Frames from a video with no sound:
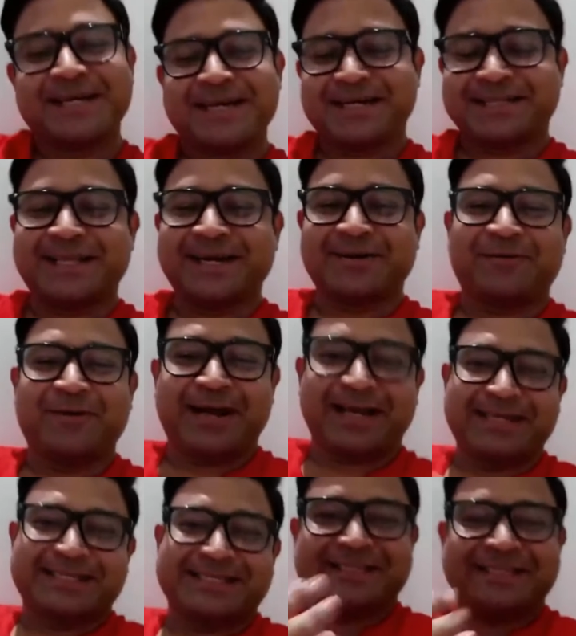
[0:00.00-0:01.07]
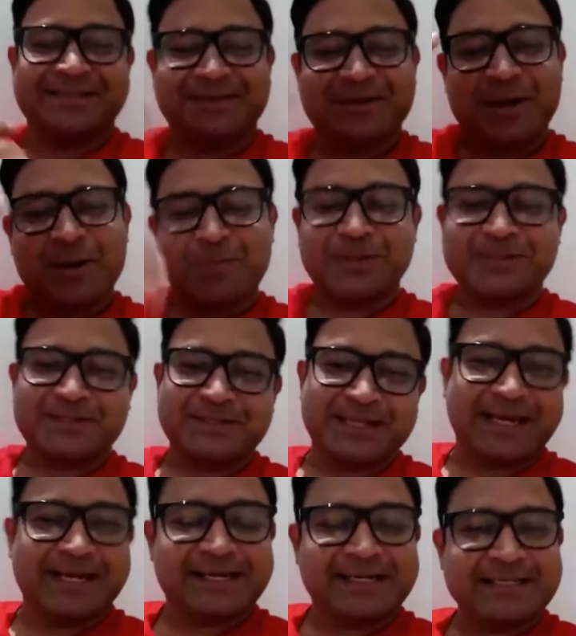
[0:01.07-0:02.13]
Otherwise, the
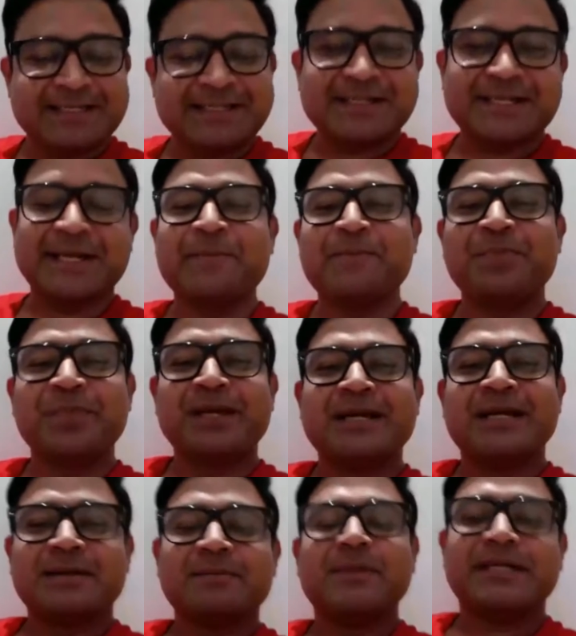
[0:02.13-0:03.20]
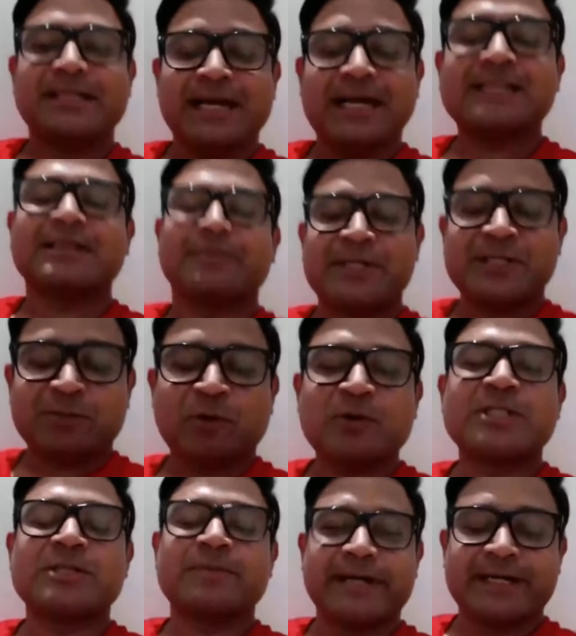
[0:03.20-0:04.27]
personality is same. But yeah, some
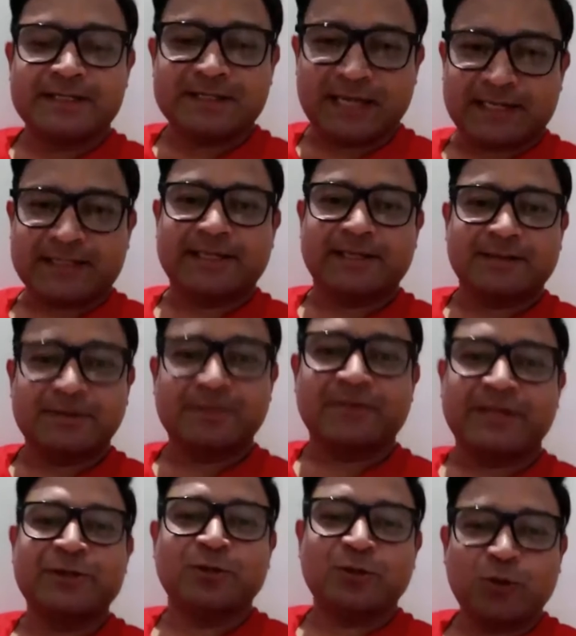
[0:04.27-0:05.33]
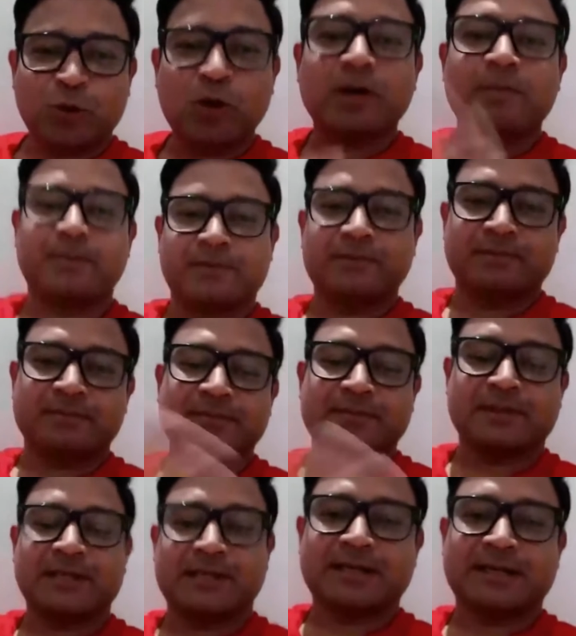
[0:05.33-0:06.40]
responsibilities are there when you grow
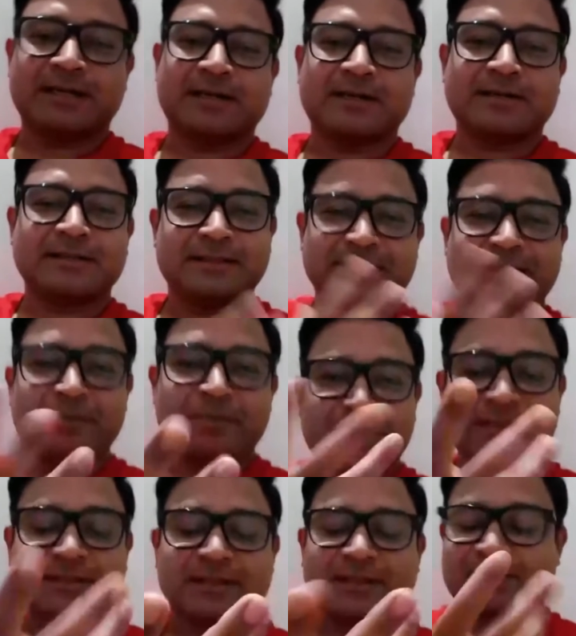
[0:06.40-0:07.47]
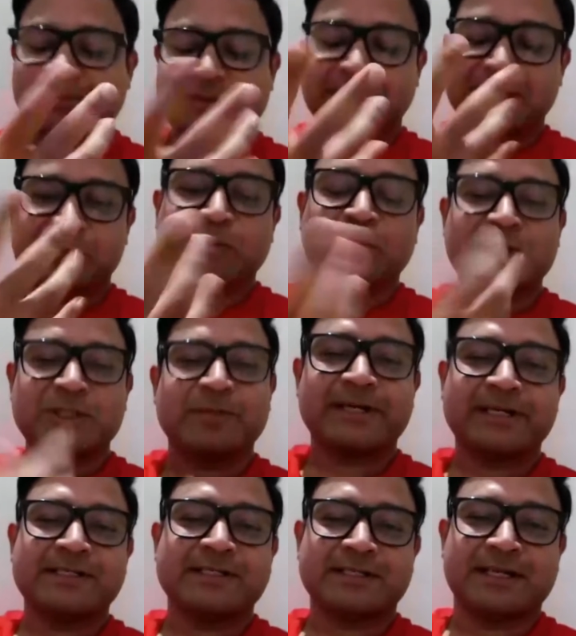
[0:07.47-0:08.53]
up. There's some personal
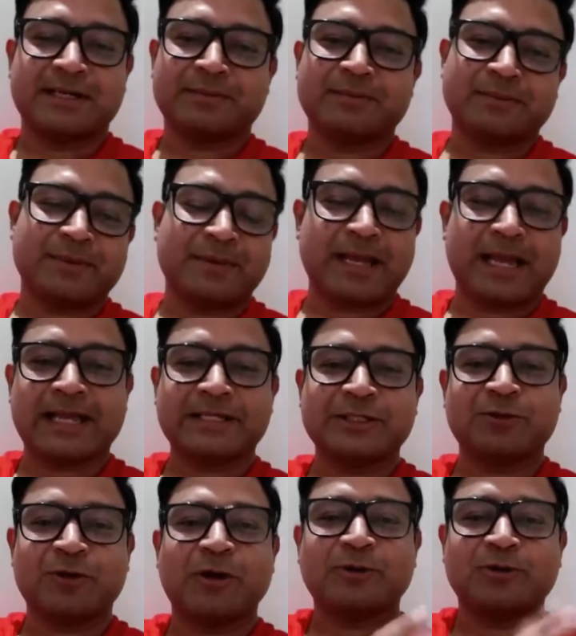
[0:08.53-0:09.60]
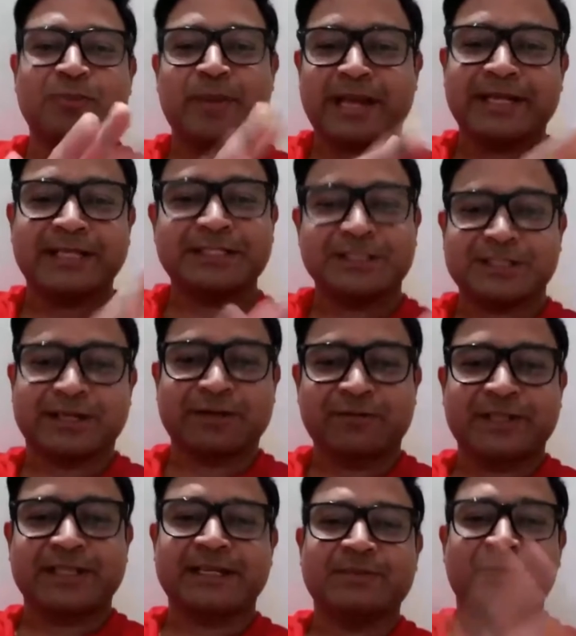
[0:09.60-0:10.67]
responsibilities come, and you have to manage
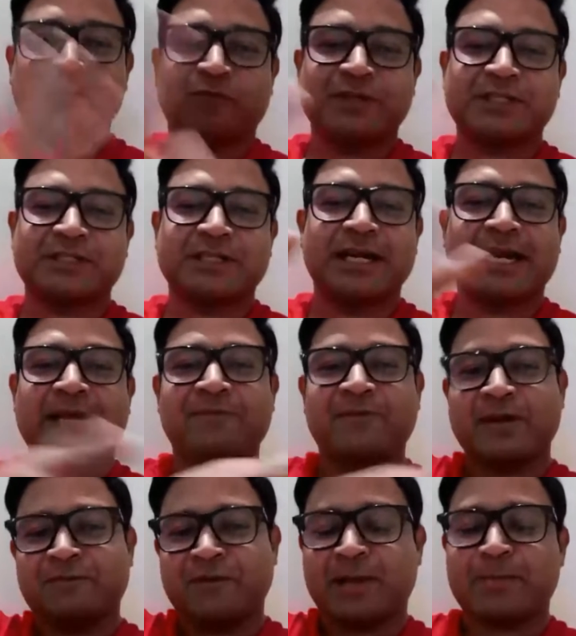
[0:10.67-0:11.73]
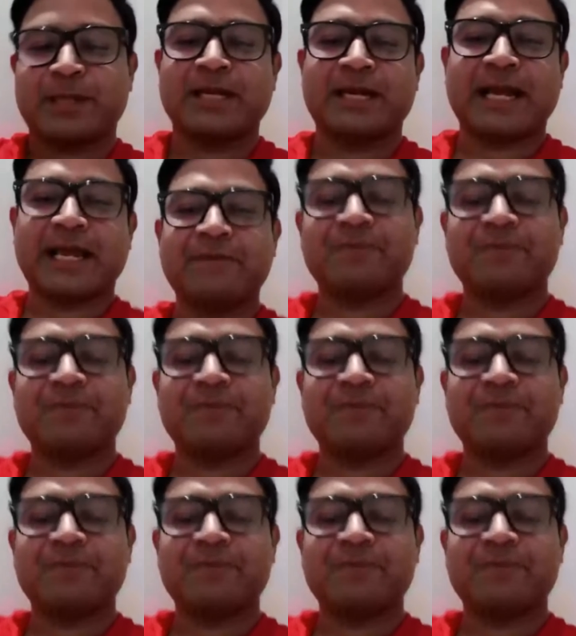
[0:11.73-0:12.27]
everything, professional life and family life.